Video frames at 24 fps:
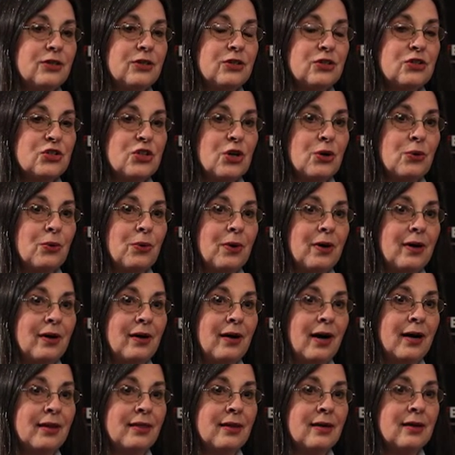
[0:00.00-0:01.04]
So
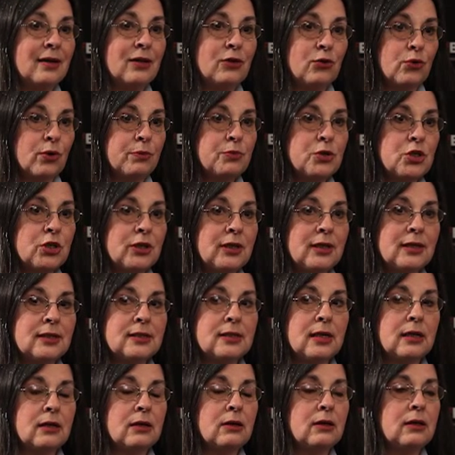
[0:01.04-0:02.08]
I think encryption is
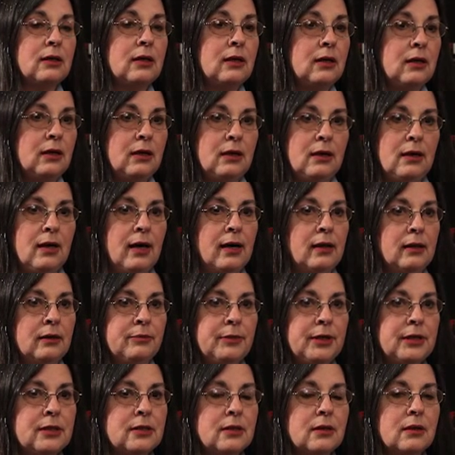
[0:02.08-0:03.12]
a key
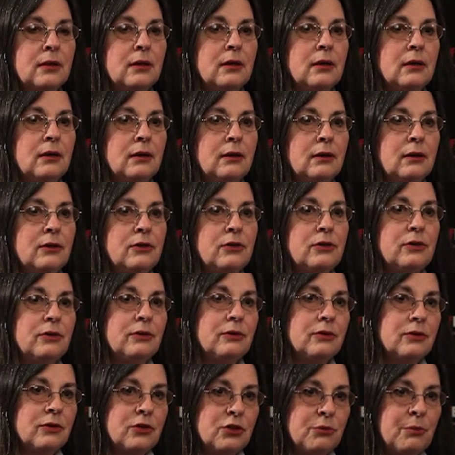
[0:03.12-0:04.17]
element
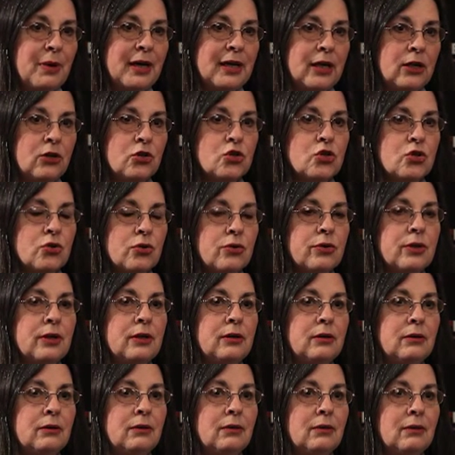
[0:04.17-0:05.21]
to making sure that
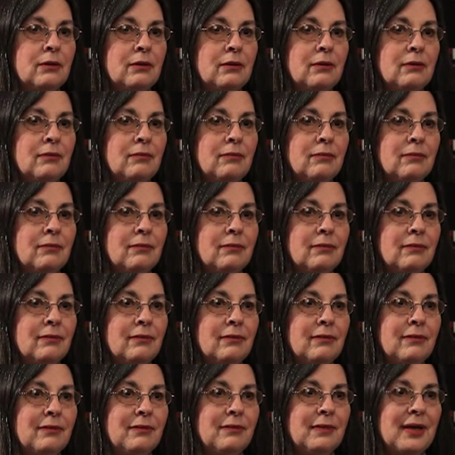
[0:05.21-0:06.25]

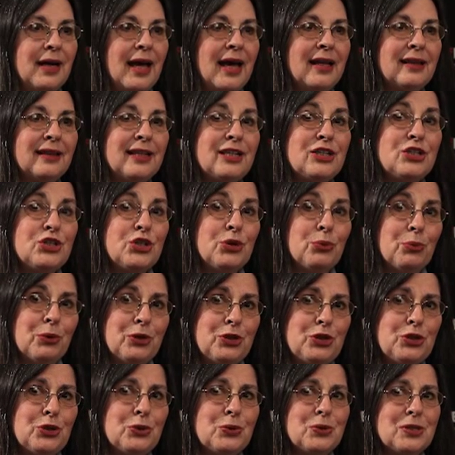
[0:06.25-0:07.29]
at least you
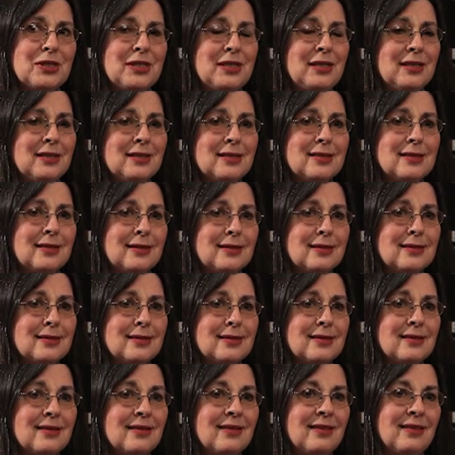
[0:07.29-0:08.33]
reduce the
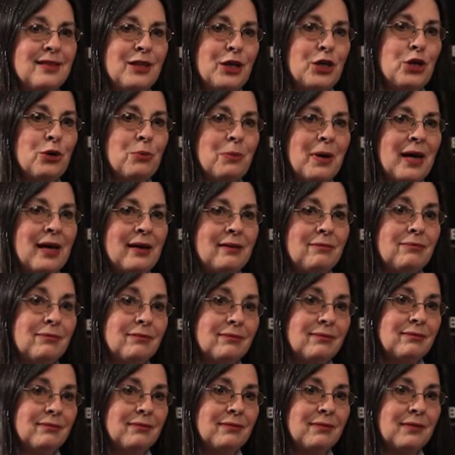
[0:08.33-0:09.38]
incidents that you may
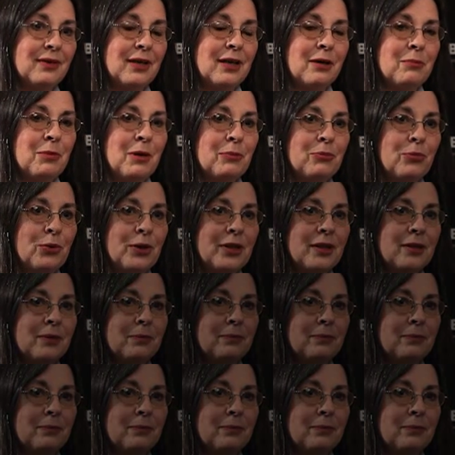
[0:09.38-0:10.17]
come up with.